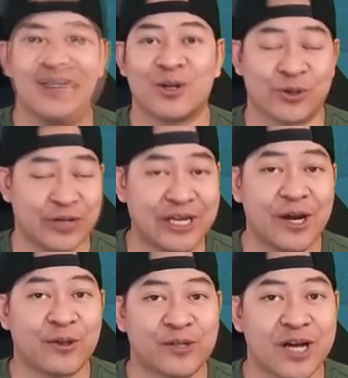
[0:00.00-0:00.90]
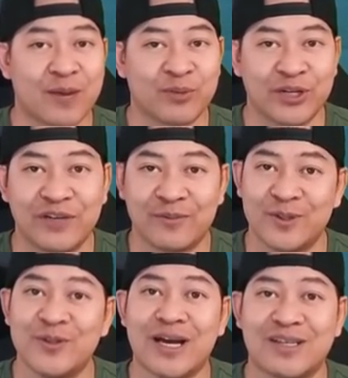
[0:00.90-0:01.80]
or any other top rookie from
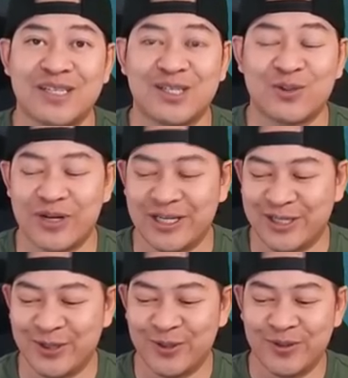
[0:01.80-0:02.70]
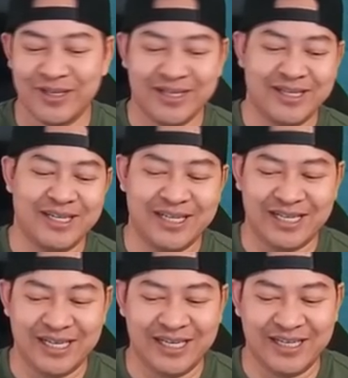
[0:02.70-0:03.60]
2022. It
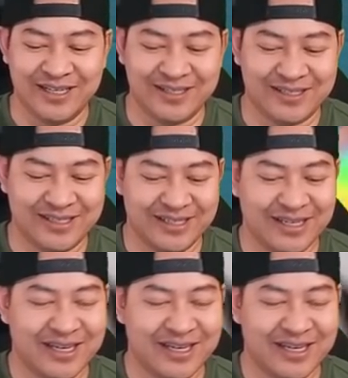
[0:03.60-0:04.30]
is